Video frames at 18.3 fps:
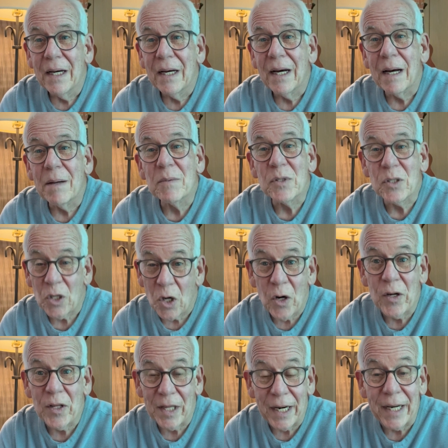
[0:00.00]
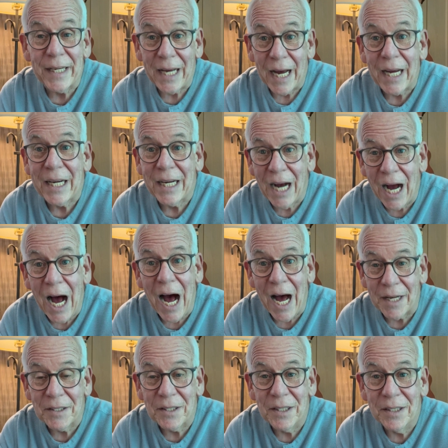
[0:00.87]
I'm sorry that I got
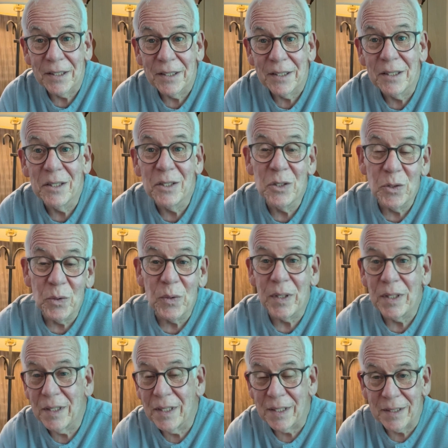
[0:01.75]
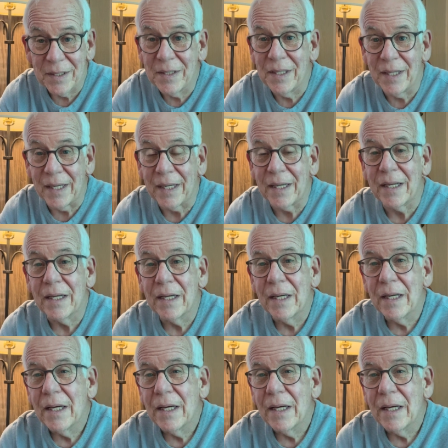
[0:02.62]
caught doing this thing.